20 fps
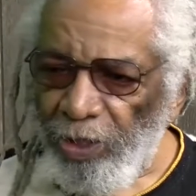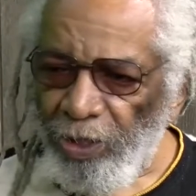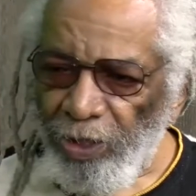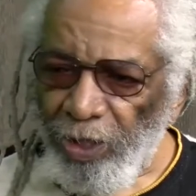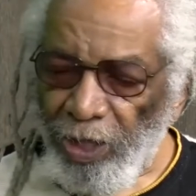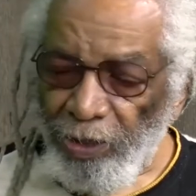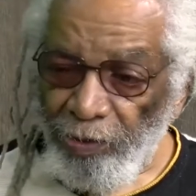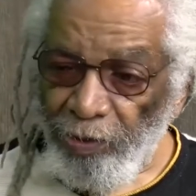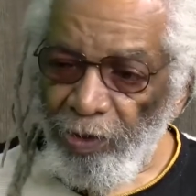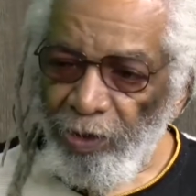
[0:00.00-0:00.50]

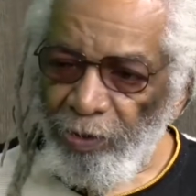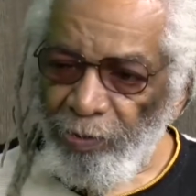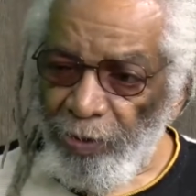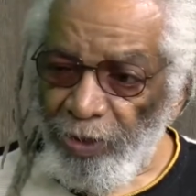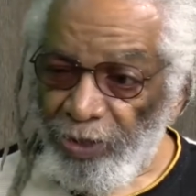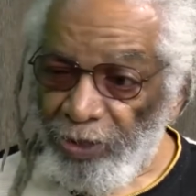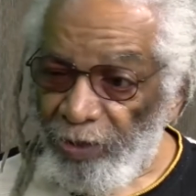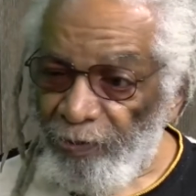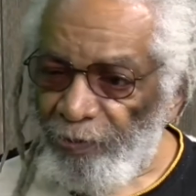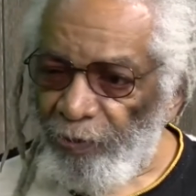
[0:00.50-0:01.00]
that
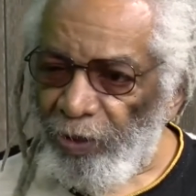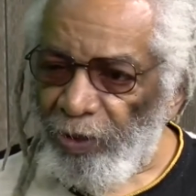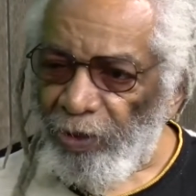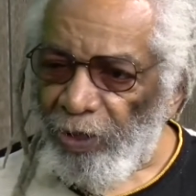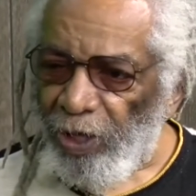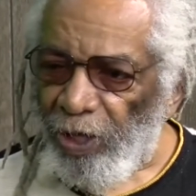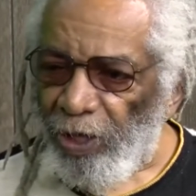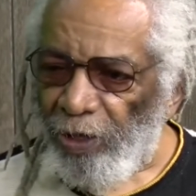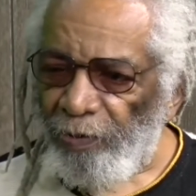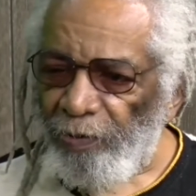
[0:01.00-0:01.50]
specific
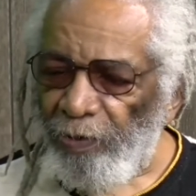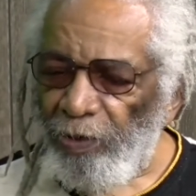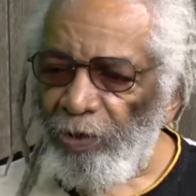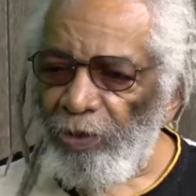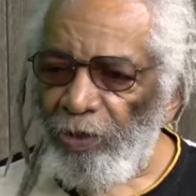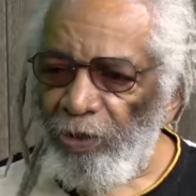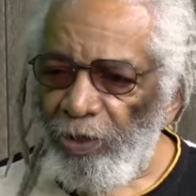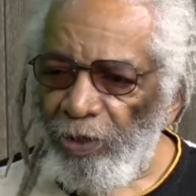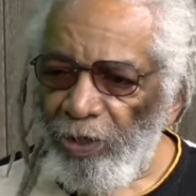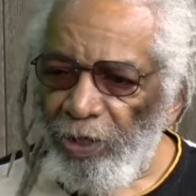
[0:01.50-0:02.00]

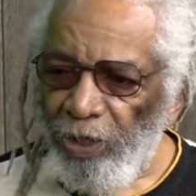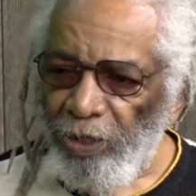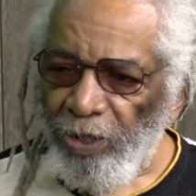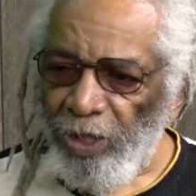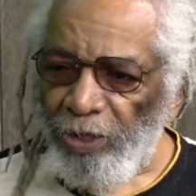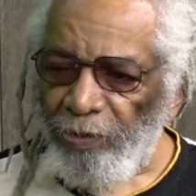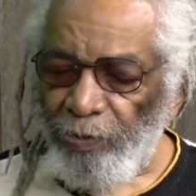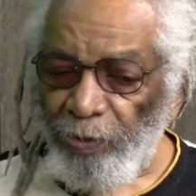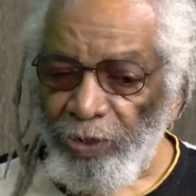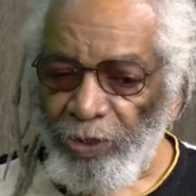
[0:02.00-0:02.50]
in
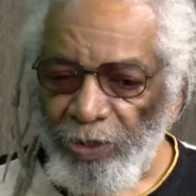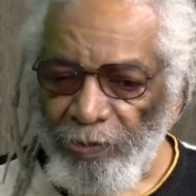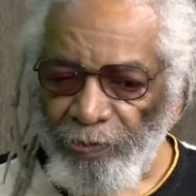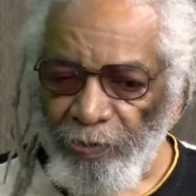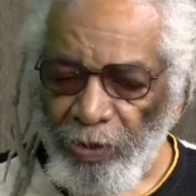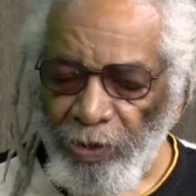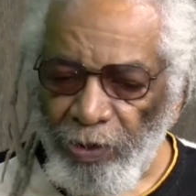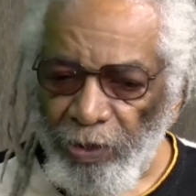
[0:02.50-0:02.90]
that specific